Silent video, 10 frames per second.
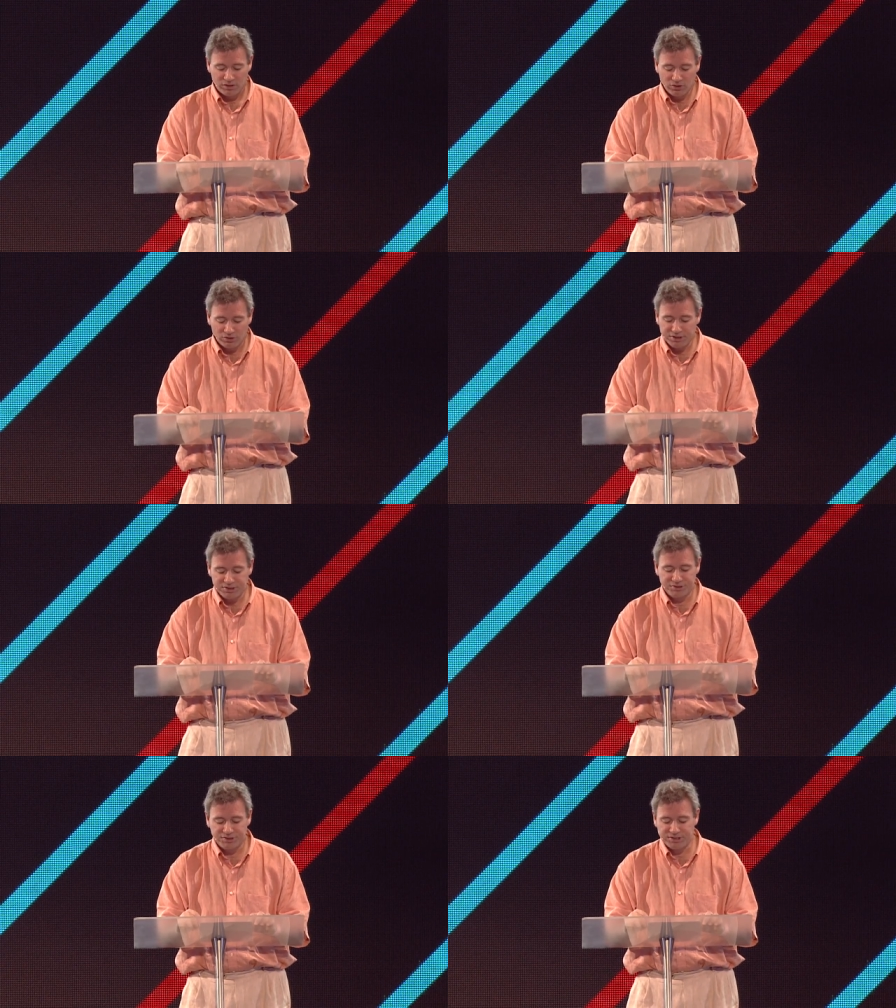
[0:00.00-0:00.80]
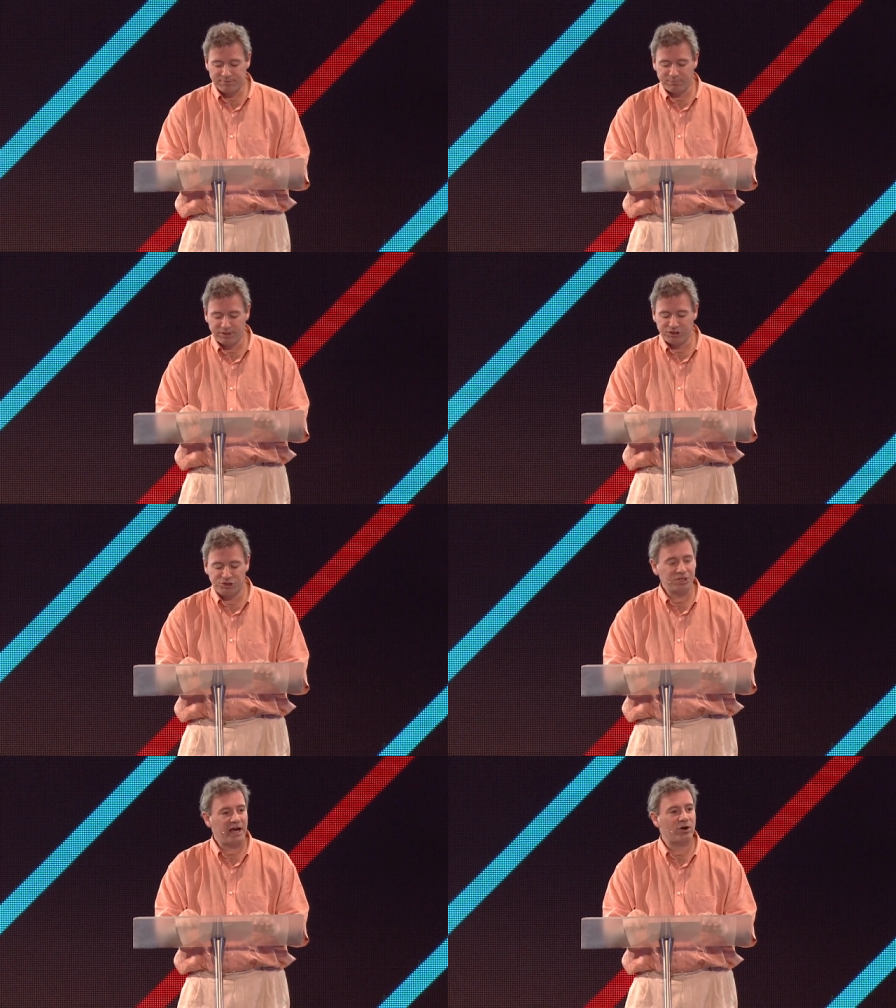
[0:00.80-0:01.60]
God doesn't simply
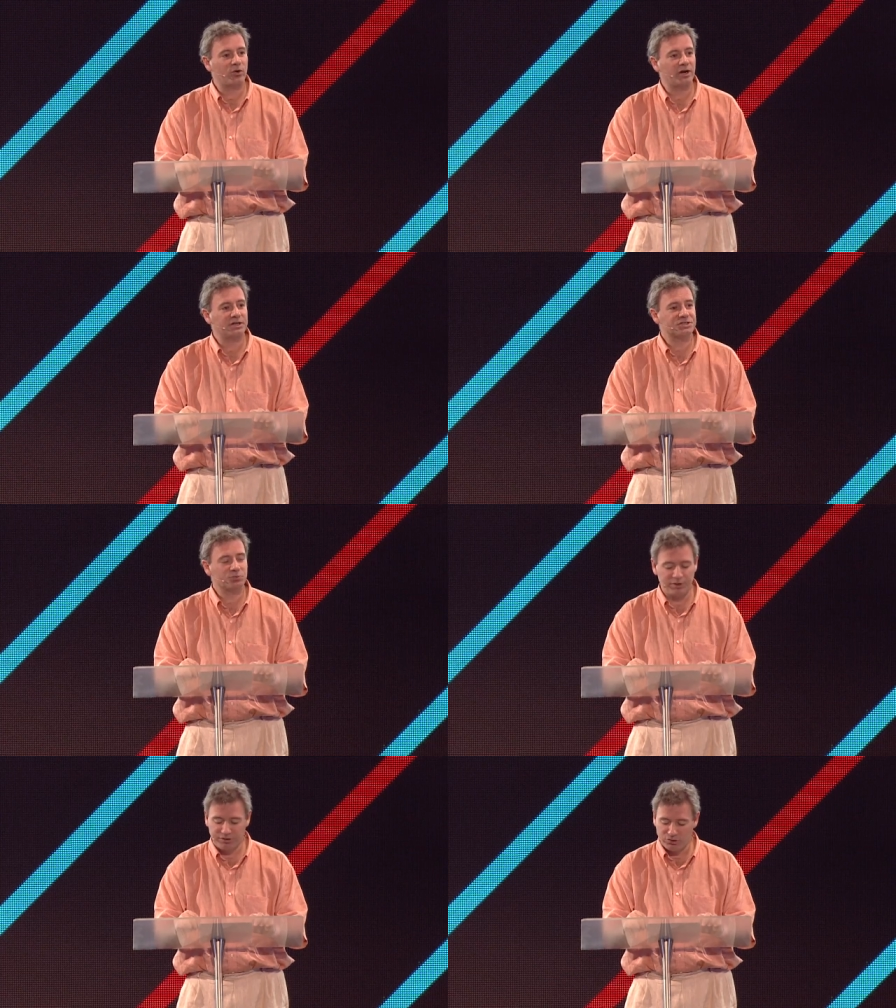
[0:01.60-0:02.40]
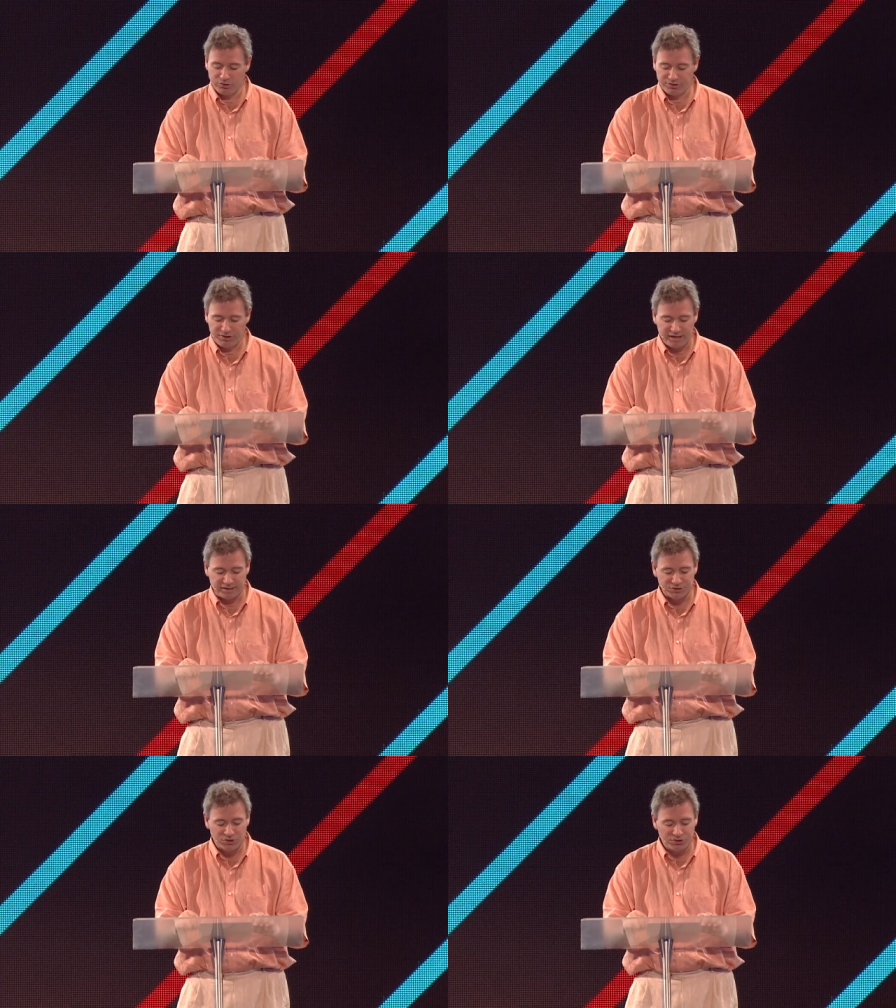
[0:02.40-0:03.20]
shower us with good
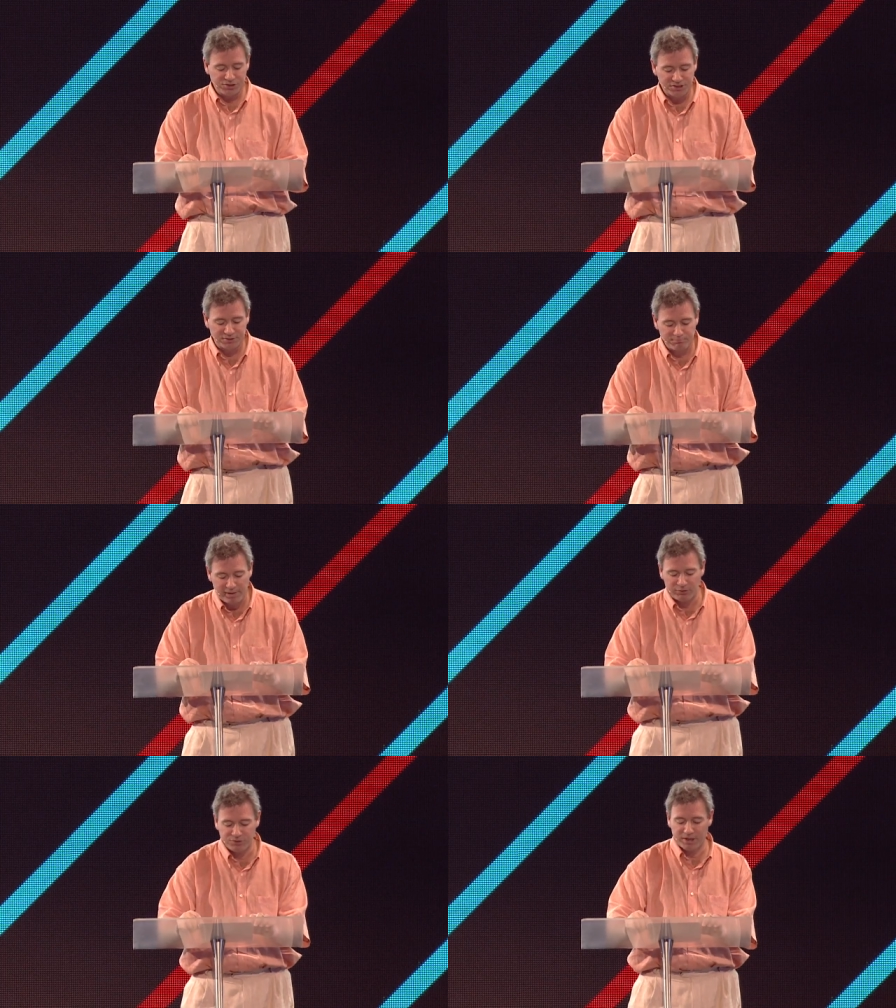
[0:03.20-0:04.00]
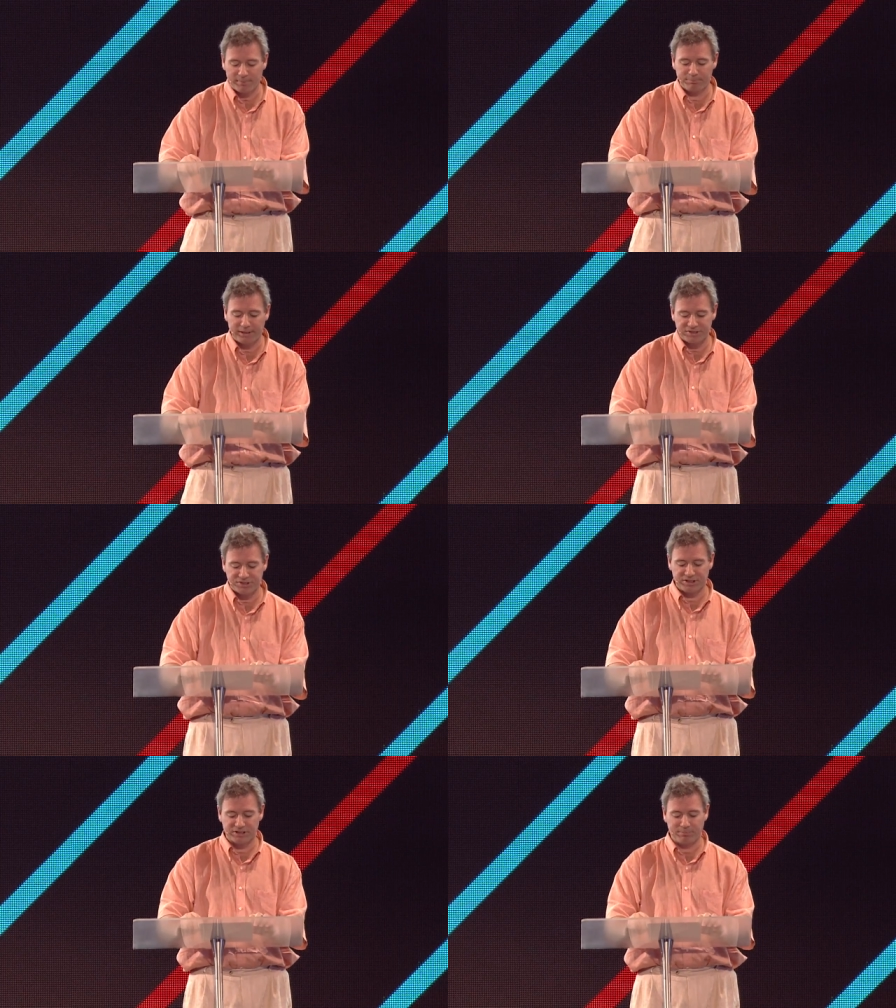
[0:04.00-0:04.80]
things. God doesn't mount up
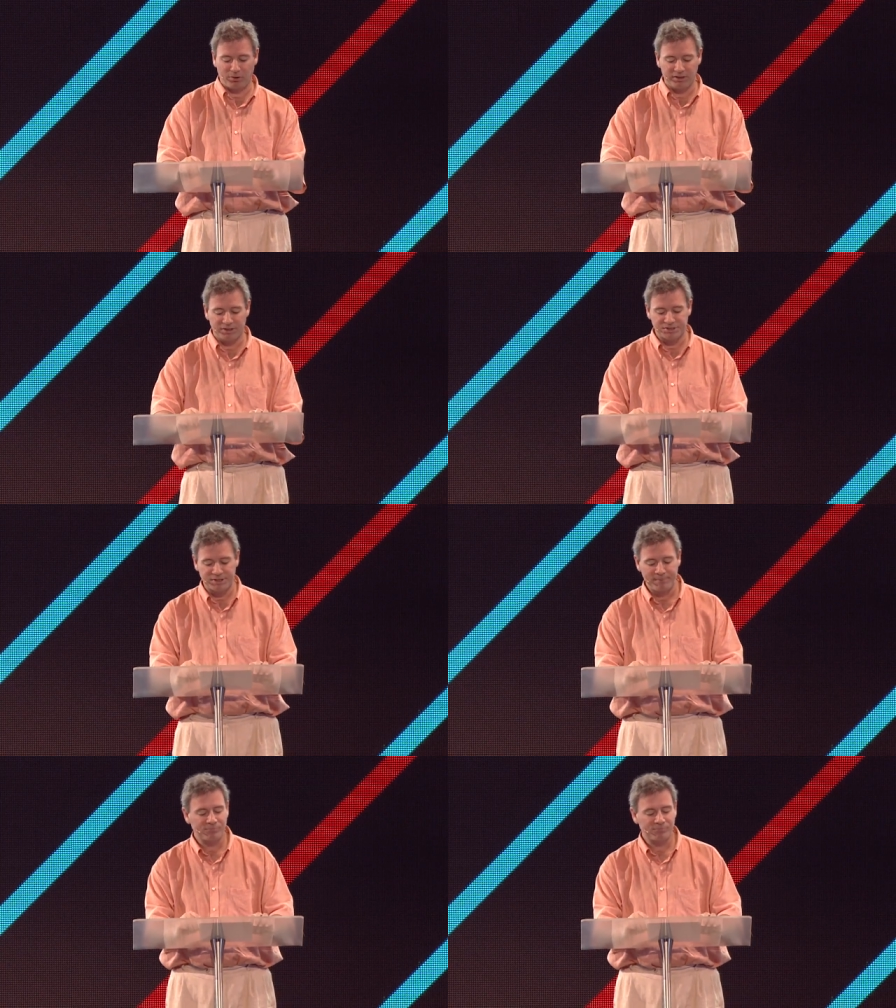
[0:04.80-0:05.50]
blessings upon us